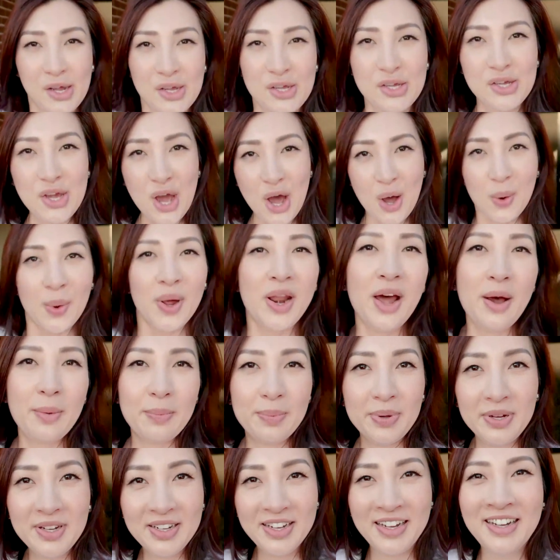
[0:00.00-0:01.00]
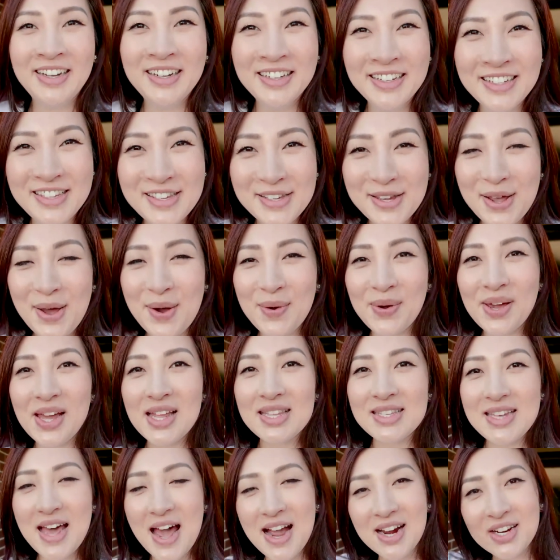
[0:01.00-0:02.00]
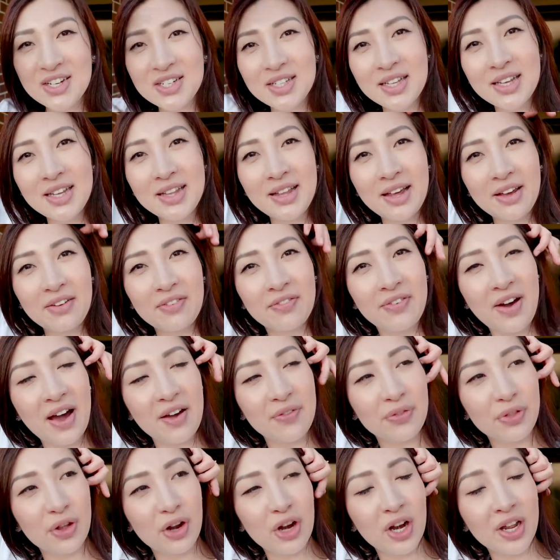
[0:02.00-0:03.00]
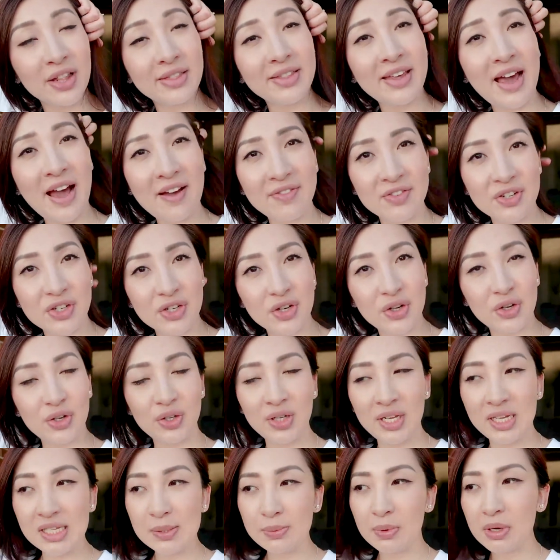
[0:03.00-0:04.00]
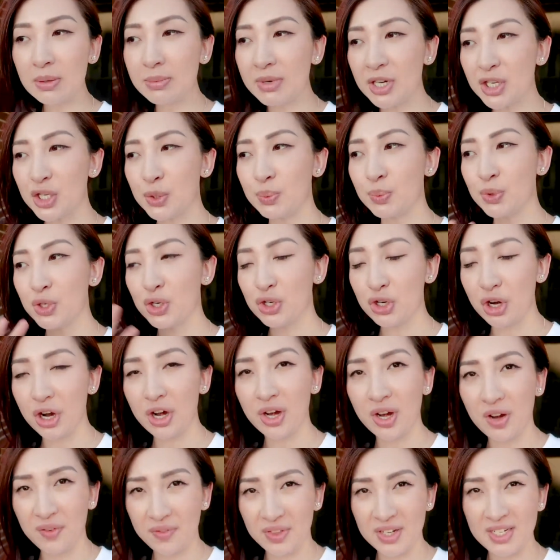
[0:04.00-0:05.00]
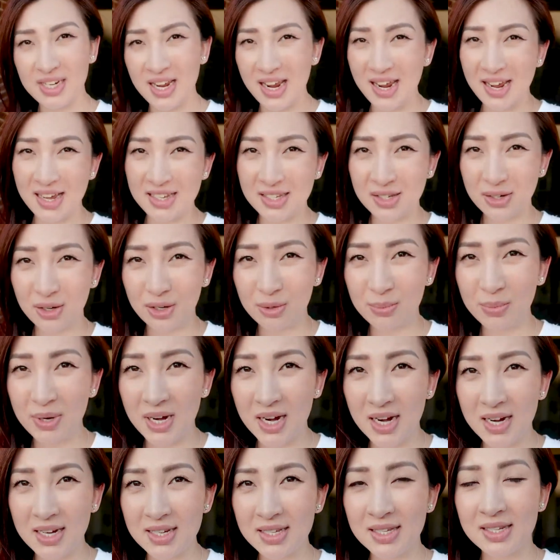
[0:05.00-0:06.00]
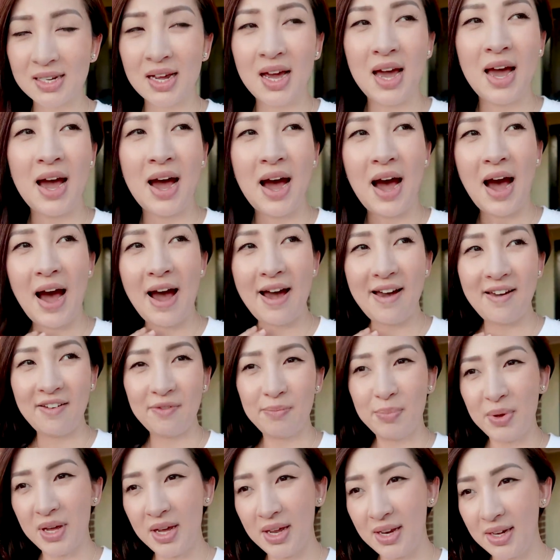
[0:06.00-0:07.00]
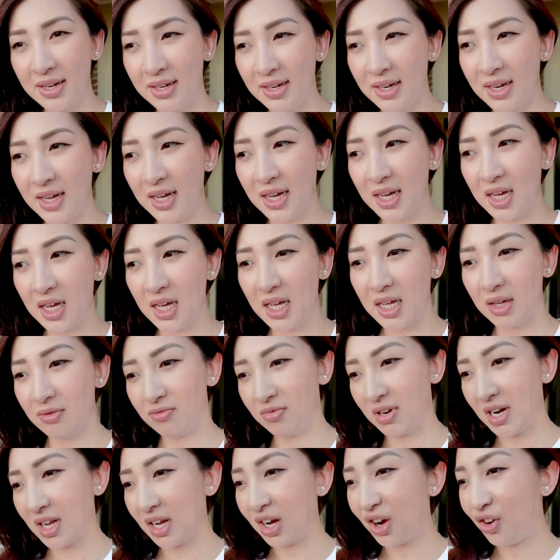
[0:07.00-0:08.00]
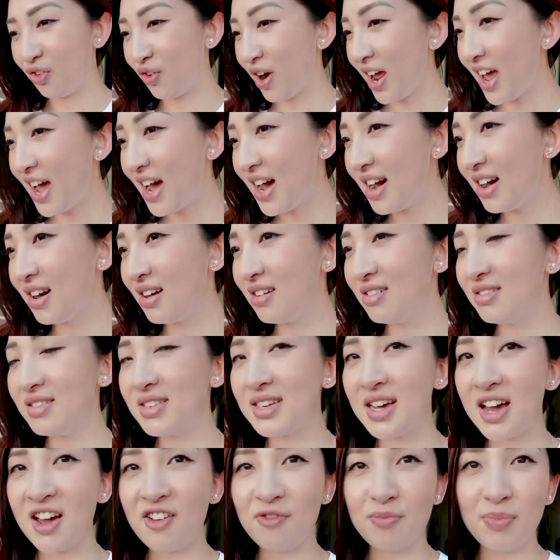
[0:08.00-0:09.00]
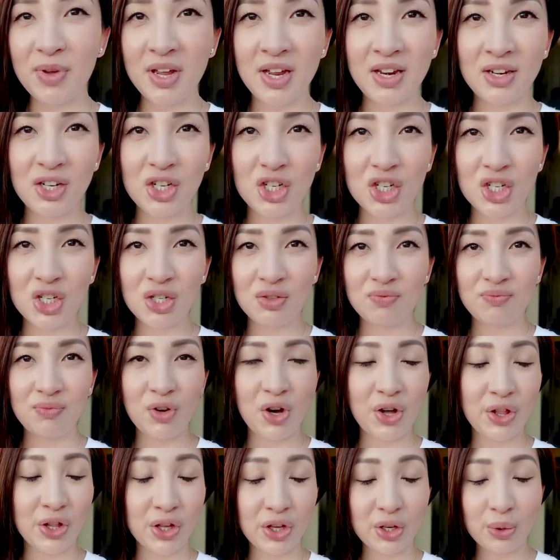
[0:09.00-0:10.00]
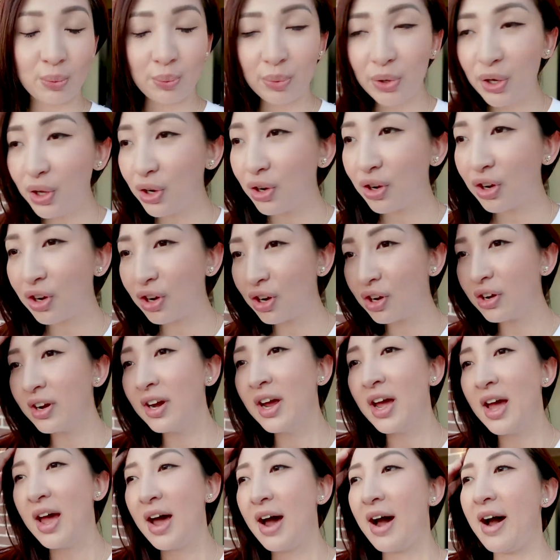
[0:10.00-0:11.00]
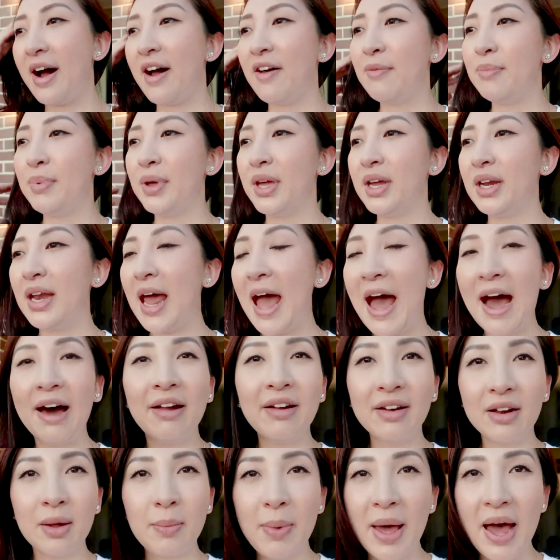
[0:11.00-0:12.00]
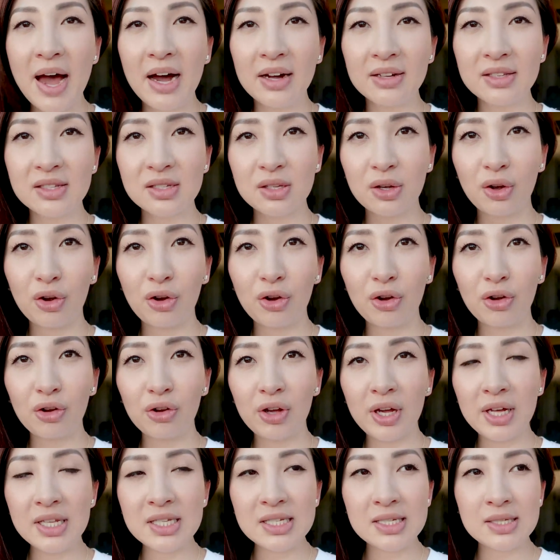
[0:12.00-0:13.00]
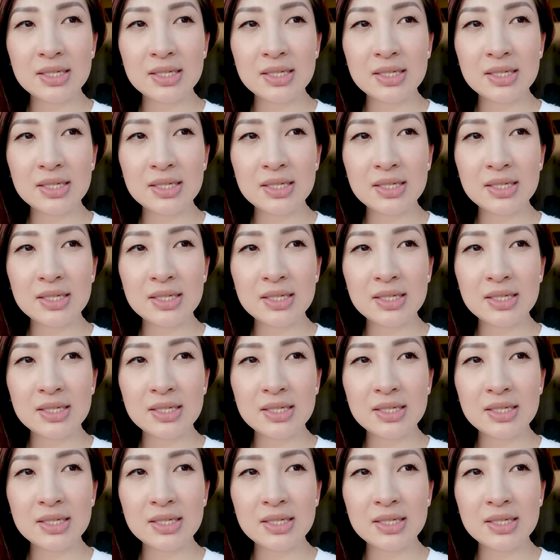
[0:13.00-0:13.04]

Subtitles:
Yo, what up? So it's actually like 5:30 in the afternoon. It's pretty much majority of the day has gone past. I've been running around, I've been on the computer, I've been out and about, so